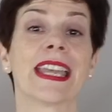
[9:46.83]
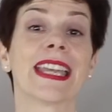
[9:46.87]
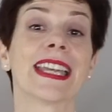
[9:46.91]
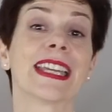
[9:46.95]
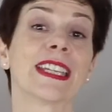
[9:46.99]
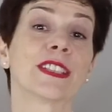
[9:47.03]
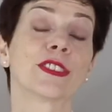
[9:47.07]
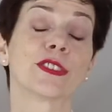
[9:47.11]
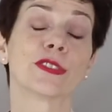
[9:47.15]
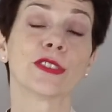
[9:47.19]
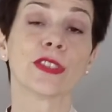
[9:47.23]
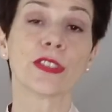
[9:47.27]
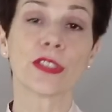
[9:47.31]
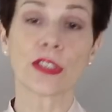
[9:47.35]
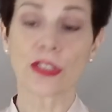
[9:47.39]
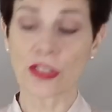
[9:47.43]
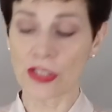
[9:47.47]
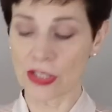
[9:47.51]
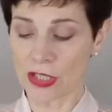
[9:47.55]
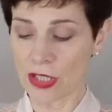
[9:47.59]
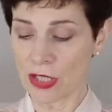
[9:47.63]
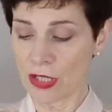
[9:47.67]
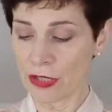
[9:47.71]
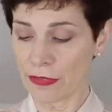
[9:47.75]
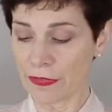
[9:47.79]
And another
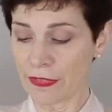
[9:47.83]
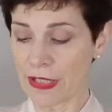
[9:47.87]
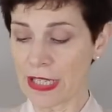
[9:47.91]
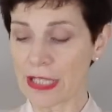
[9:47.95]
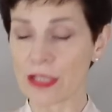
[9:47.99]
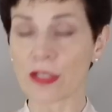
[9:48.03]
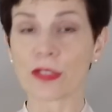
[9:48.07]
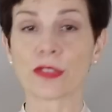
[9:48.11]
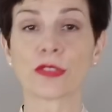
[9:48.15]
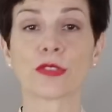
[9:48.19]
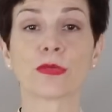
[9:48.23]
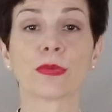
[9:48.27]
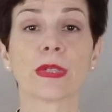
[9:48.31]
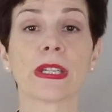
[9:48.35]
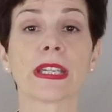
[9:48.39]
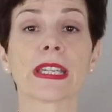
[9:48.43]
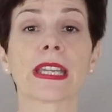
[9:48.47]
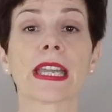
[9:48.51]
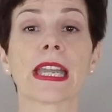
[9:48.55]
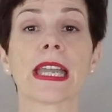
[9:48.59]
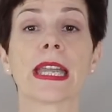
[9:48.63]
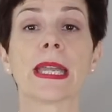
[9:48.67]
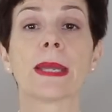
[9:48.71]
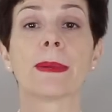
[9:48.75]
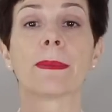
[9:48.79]
scarf, I could
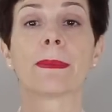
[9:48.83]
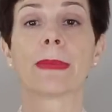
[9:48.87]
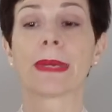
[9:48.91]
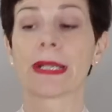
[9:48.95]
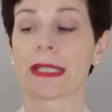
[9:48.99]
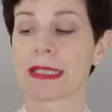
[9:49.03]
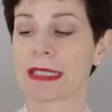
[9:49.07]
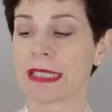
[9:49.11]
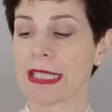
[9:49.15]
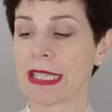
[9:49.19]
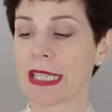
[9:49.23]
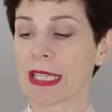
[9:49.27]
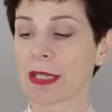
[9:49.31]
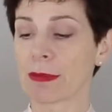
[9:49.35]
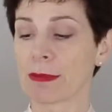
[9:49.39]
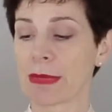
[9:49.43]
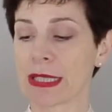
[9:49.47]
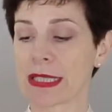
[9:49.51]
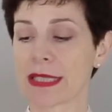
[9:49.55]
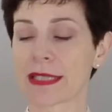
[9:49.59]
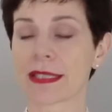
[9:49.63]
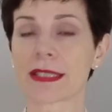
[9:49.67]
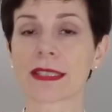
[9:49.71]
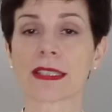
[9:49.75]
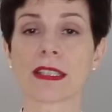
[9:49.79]
wear my
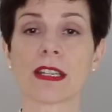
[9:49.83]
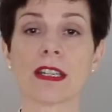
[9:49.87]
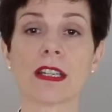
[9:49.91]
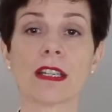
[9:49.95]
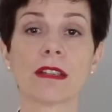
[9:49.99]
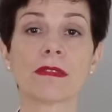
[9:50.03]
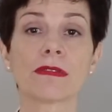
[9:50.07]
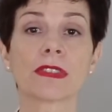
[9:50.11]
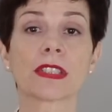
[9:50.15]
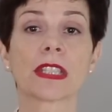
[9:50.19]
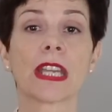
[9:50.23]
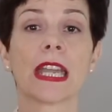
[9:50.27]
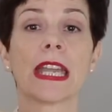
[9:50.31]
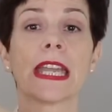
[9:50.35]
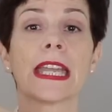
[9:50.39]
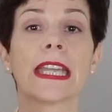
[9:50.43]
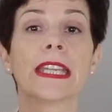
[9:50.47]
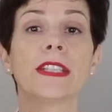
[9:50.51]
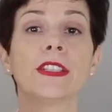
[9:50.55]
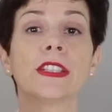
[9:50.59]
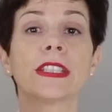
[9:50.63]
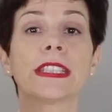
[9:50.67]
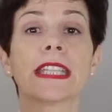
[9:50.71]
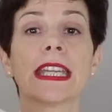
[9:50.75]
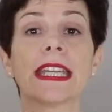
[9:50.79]
Hermès scarves,
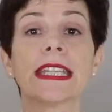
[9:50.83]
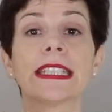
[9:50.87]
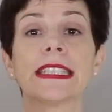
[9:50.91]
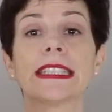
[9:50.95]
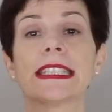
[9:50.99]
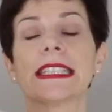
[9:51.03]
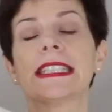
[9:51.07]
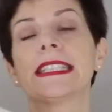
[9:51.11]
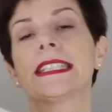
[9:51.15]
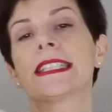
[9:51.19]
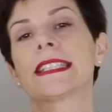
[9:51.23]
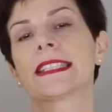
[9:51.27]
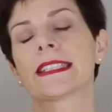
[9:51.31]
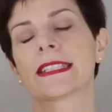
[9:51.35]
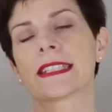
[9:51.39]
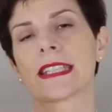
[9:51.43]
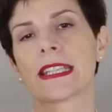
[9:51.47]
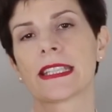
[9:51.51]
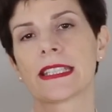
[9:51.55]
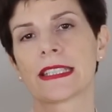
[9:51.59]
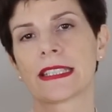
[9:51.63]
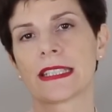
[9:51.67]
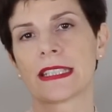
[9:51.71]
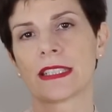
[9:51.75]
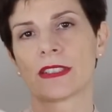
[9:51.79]
and again, it
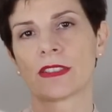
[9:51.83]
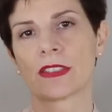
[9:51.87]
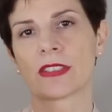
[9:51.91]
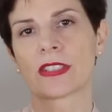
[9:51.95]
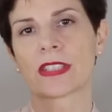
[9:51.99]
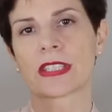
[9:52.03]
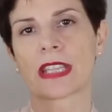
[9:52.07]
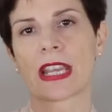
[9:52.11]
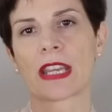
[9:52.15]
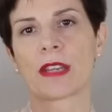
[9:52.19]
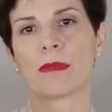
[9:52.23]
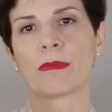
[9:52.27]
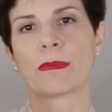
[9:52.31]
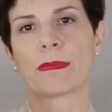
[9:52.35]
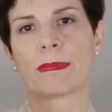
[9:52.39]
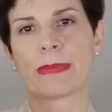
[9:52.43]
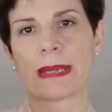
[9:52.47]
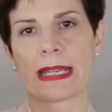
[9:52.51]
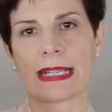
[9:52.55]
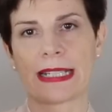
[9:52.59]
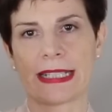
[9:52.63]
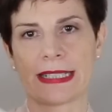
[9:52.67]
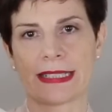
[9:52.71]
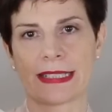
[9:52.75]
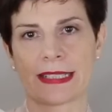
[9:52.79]
stays in the same
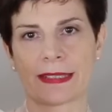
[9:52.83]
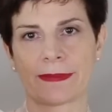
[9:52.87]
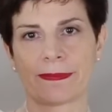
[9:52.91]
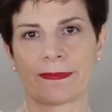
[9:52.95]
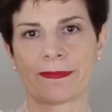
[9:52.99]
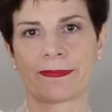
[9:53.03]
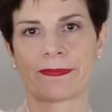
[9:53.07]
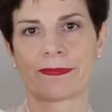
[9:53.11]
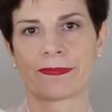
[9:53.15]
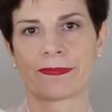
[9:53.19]
palette.